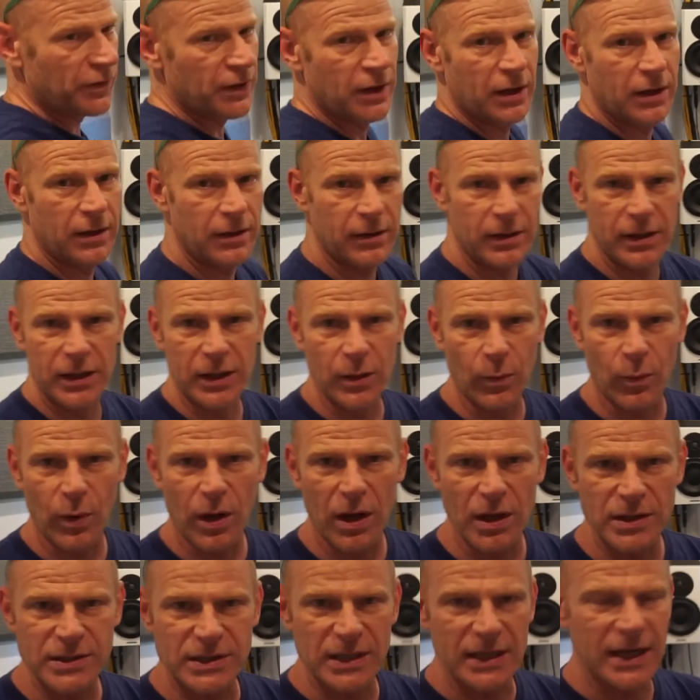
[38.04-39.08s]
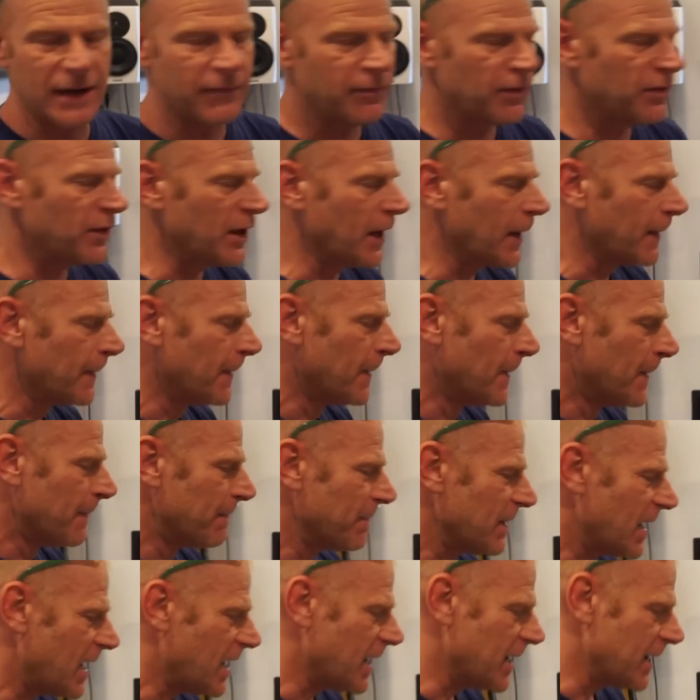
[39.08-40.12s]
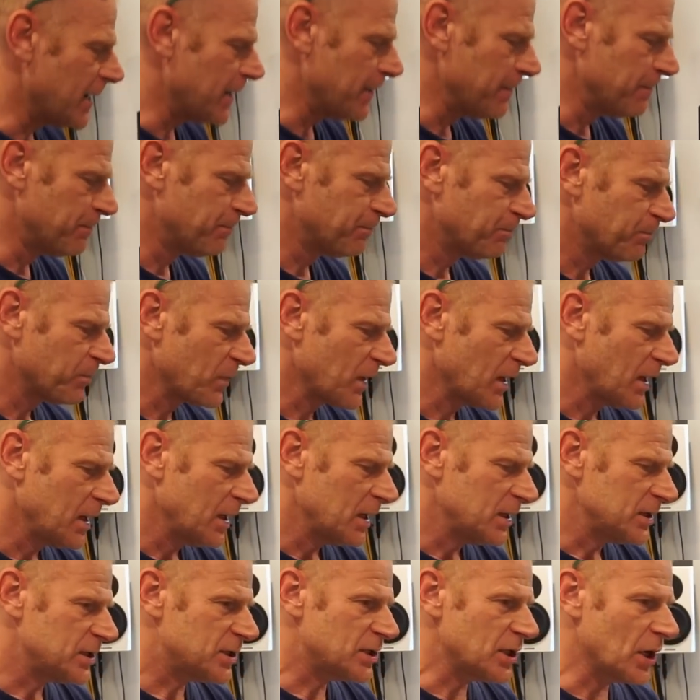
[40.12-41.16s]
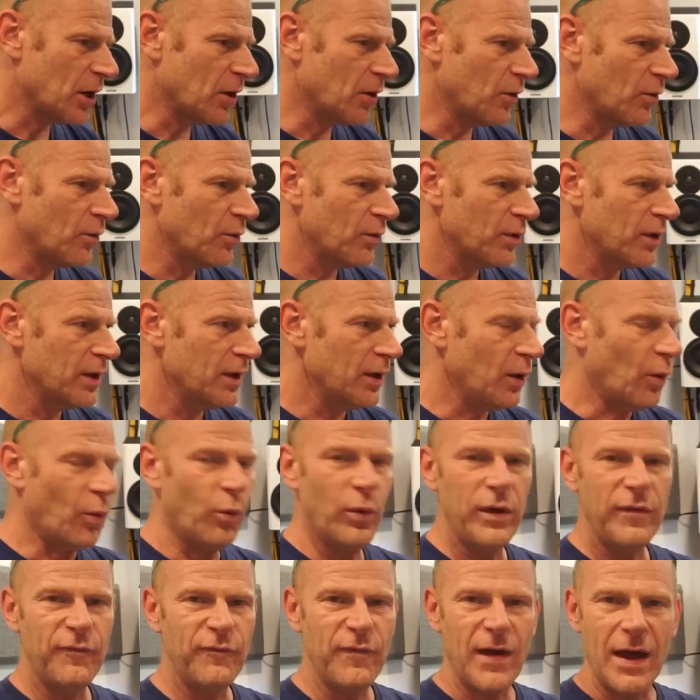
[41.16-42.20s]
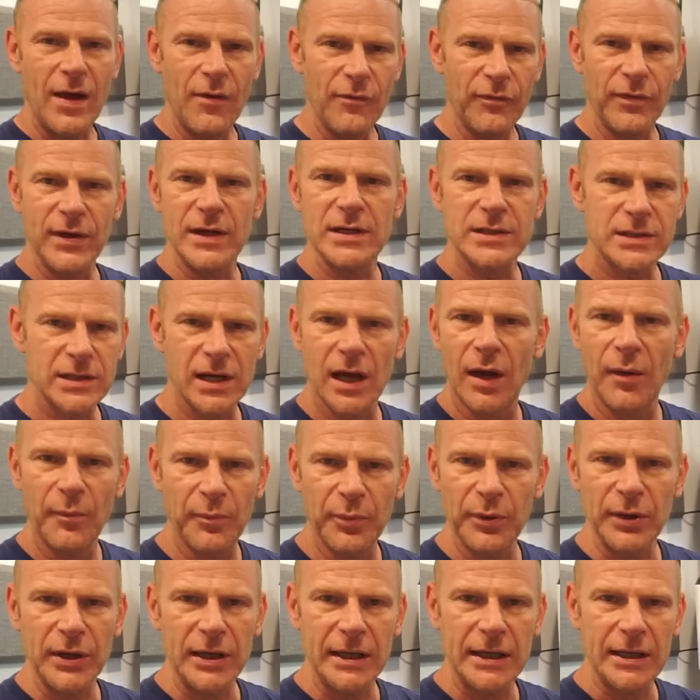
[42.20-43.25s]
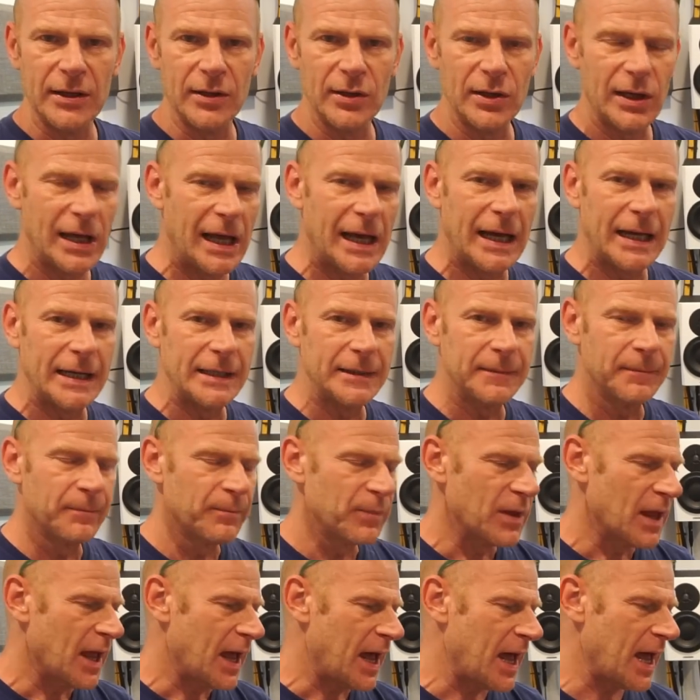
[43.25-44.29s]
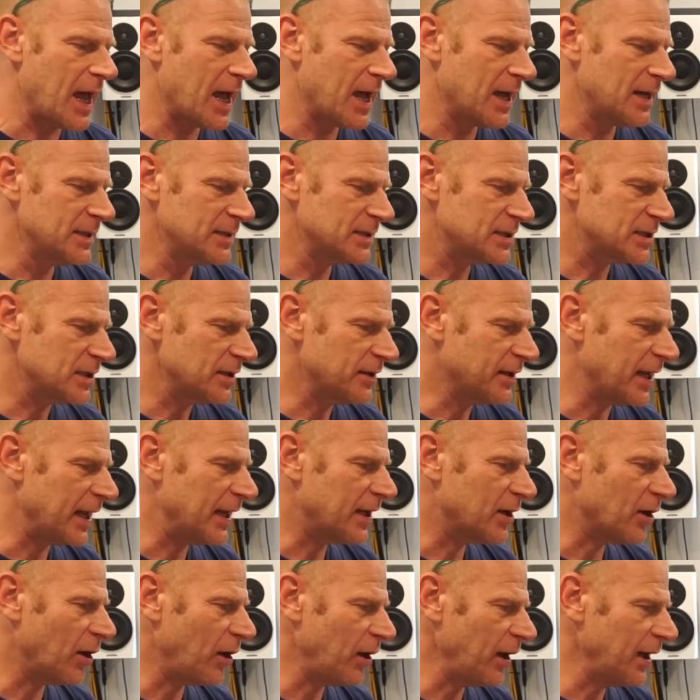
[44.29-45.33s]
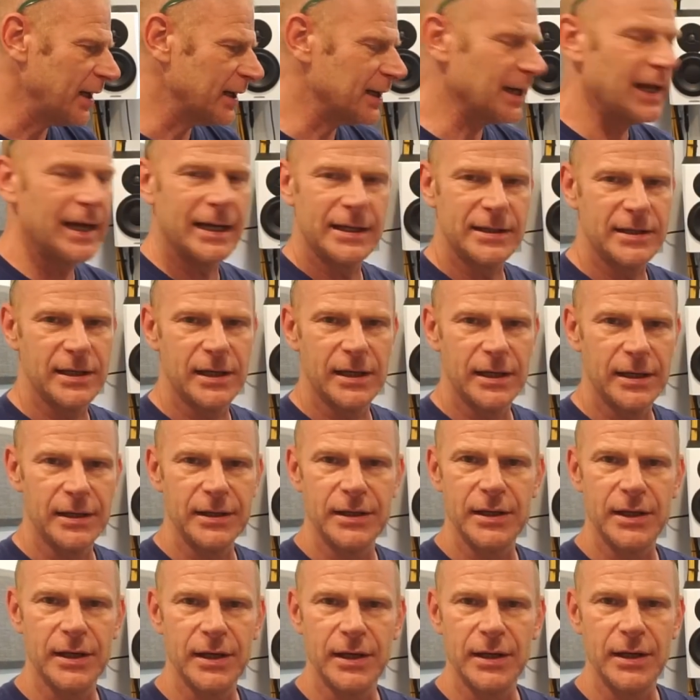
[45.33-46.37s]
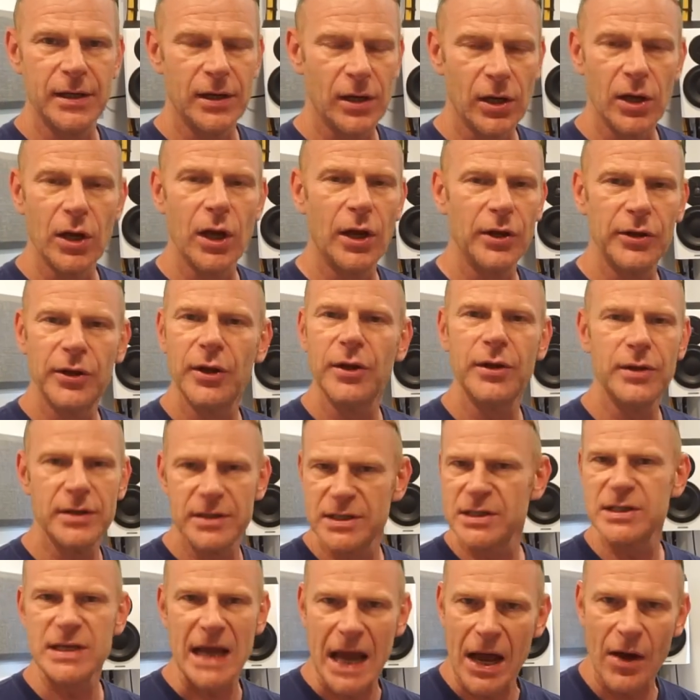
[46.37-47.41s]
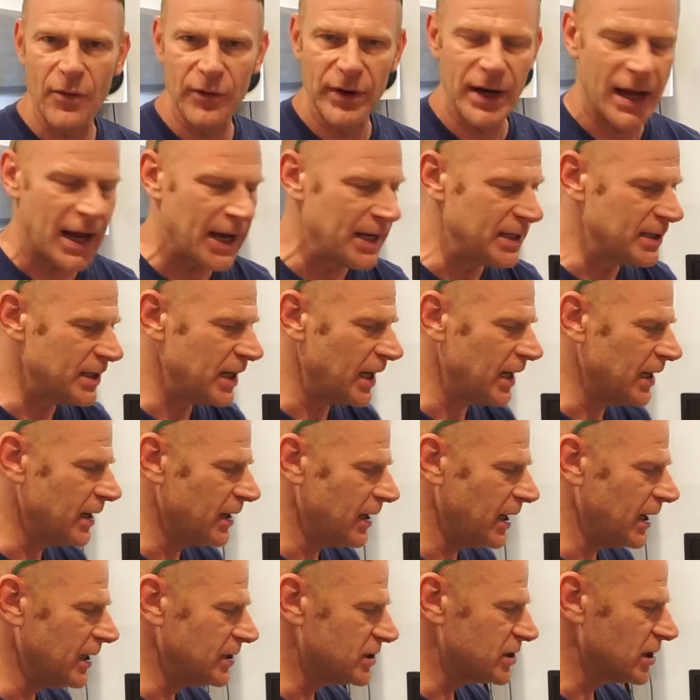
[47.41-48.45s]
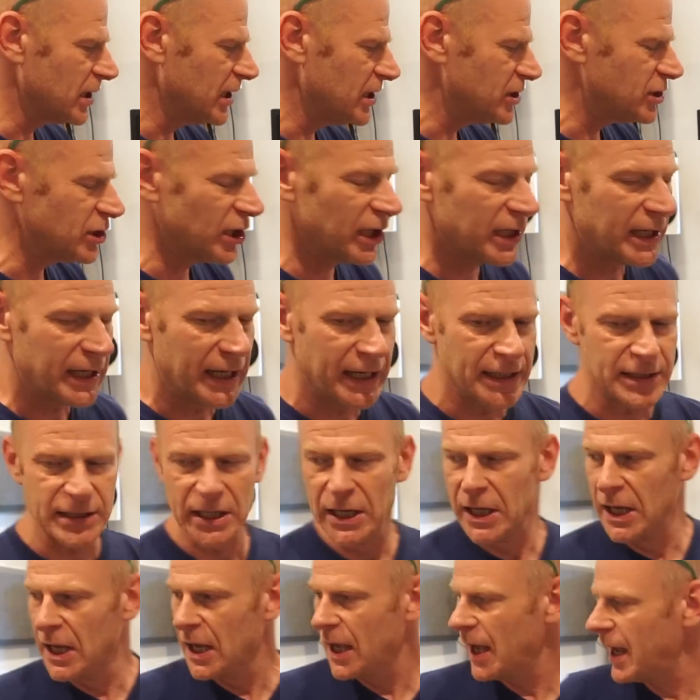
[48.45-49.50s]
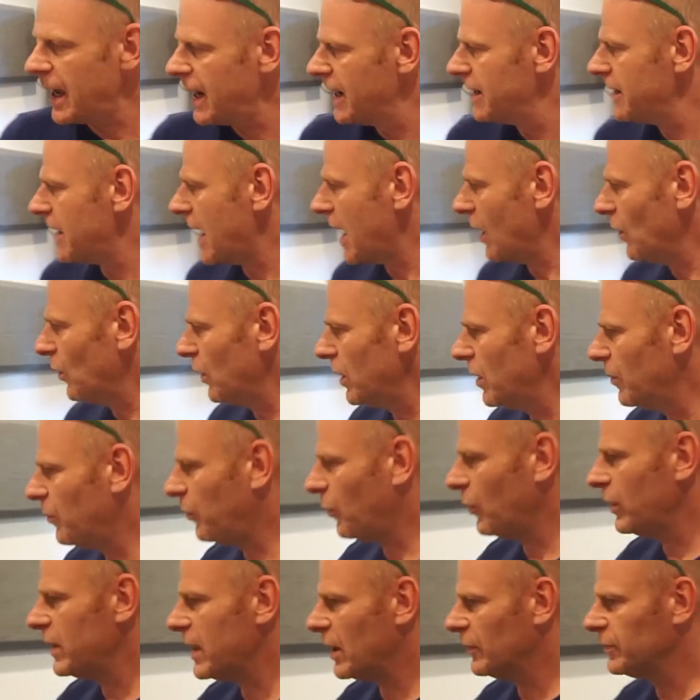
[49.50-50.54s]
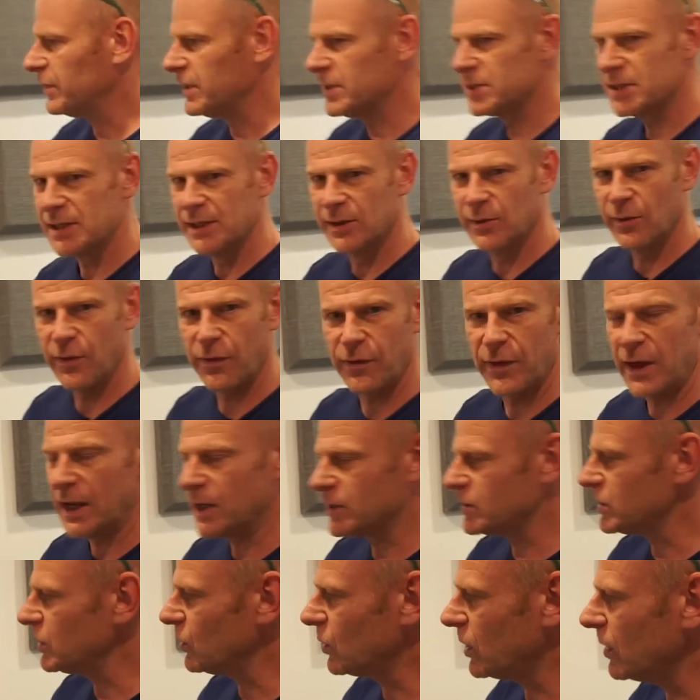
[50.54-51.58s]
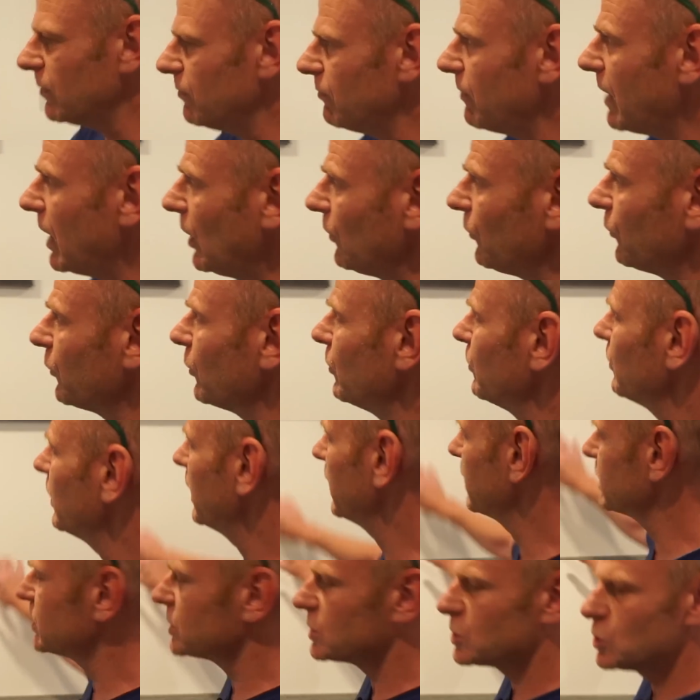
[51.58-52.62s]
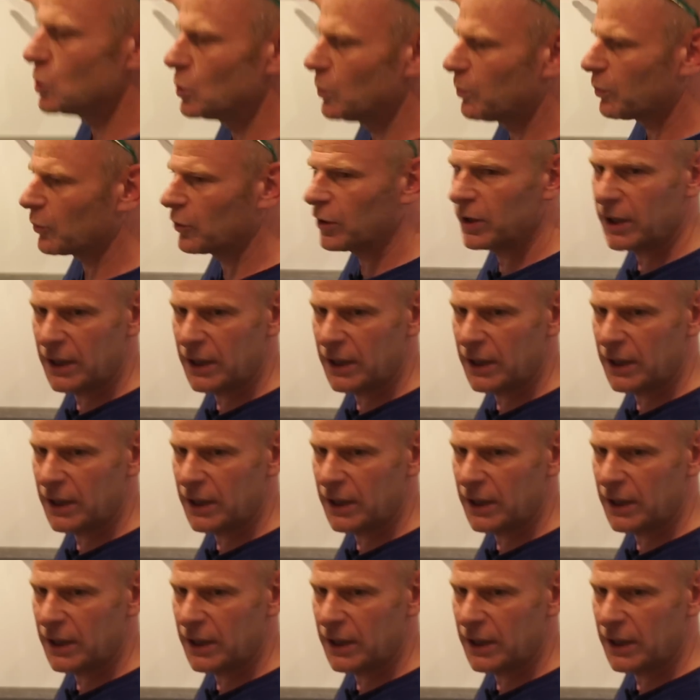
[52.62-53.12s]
the walls and everything. So we found this company online and they call it like the London Sound and Installation Kit. And I want to point out these little things. You can mount them like super